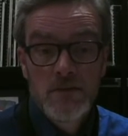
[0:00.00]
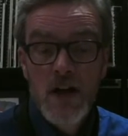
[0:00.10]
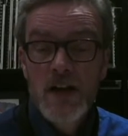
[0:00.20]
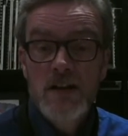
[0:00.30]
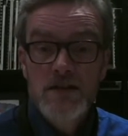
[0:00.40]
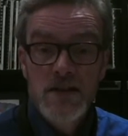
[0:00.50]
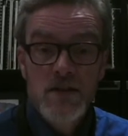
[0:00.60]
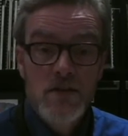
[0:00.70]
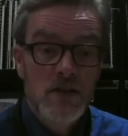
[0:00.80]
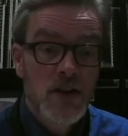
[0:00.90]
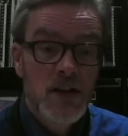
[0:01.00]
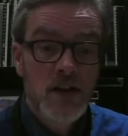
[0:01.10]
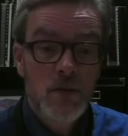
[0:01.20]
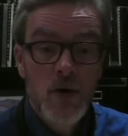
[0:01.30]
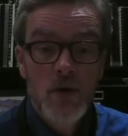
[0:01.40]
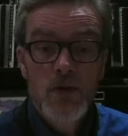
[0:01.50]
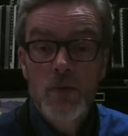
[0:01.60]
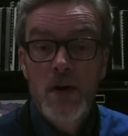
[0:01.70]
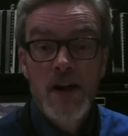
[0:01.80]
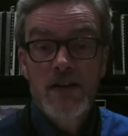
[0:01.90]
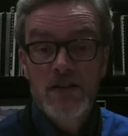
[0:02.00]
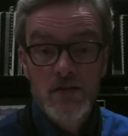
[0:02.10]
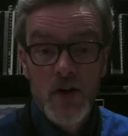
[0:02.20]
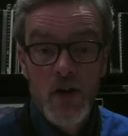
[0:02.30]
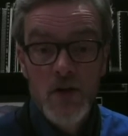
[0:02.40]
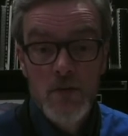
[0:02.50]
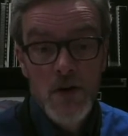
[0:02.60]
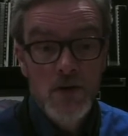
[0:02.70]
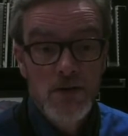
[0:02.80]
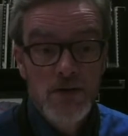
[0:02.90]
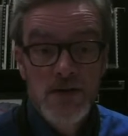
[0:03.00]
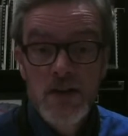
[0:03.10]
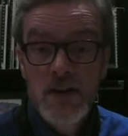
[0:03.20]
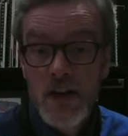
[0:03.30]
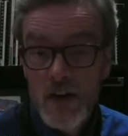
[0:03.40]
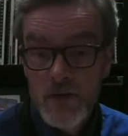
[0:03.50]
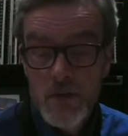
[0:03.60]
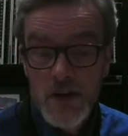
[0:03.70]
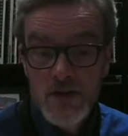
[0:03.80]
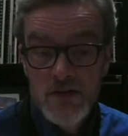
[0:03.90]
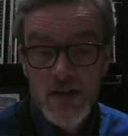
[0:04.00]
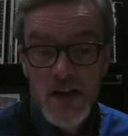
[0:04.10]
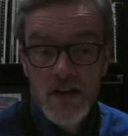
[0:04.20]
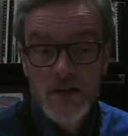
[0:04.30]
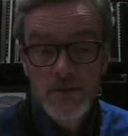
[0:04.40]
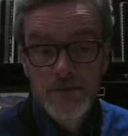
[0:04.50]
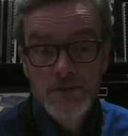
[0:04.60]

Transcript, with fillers: I consider the Lydian mode the brightest of all the modes of the major scale.